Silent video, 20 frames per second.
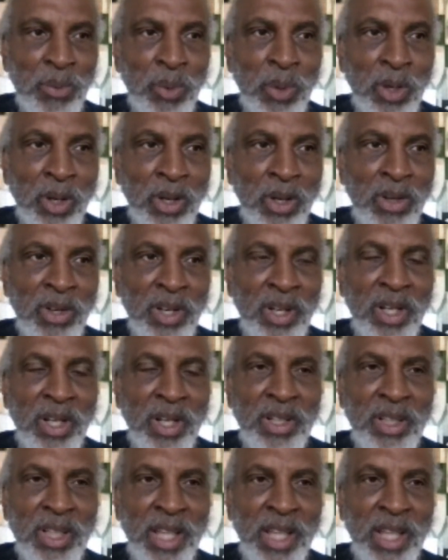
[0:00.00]
in a world
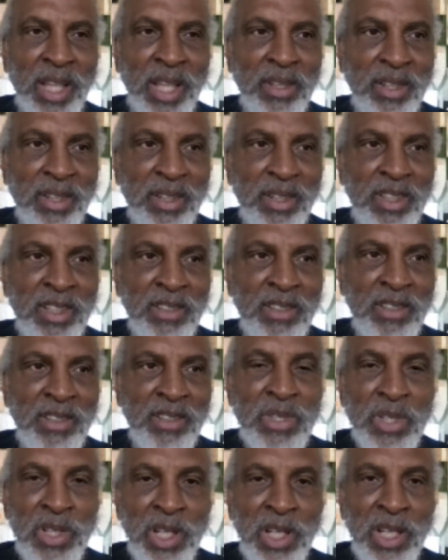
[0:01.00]
that the
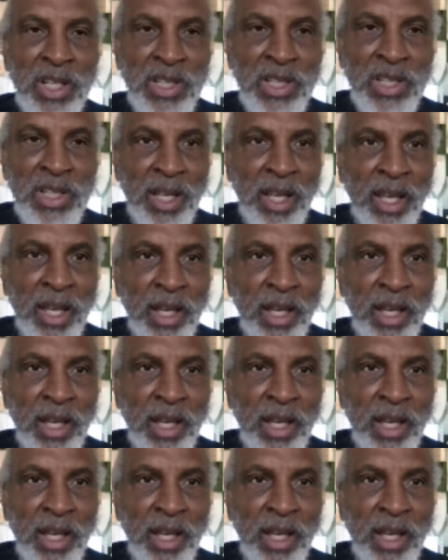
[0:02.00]
diversity is